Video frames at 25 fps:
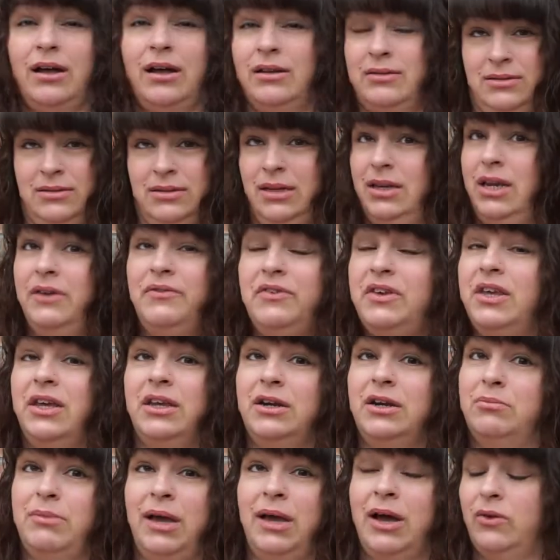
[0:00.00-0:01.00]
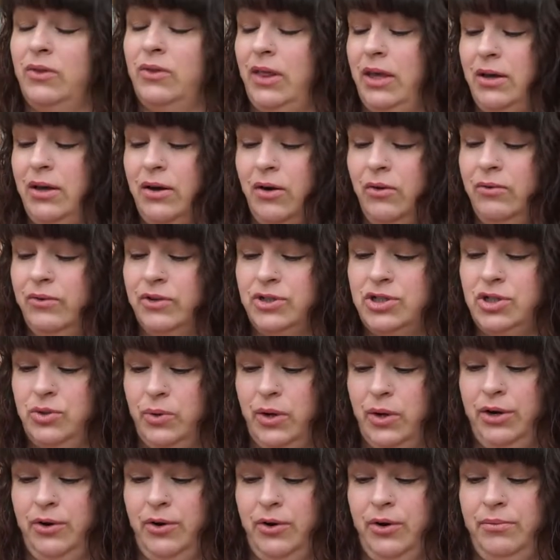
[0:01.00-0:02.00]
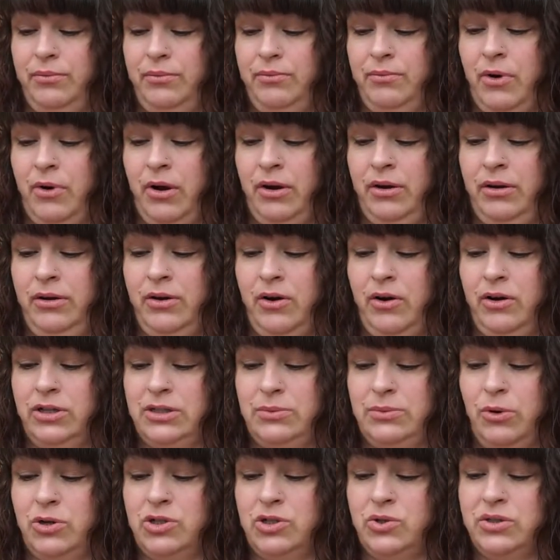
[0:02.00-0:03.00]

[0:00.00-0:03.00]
a significant amount, like over 200 yards more.